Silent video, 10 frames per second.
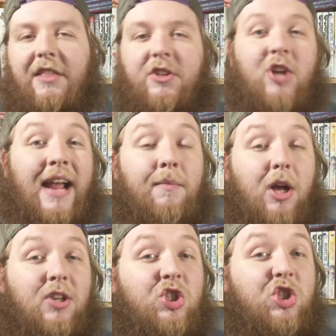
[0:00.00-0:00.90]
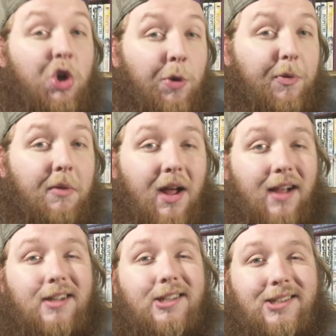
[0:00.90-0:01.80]
The Dragon Ball Super
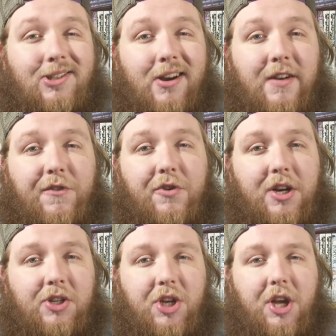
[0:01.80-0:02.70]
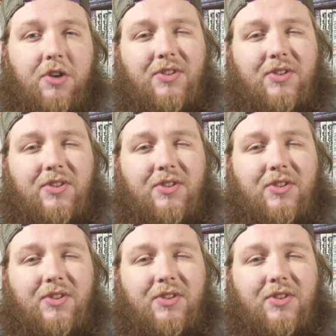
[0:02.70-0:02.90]
manga just started a few years ago,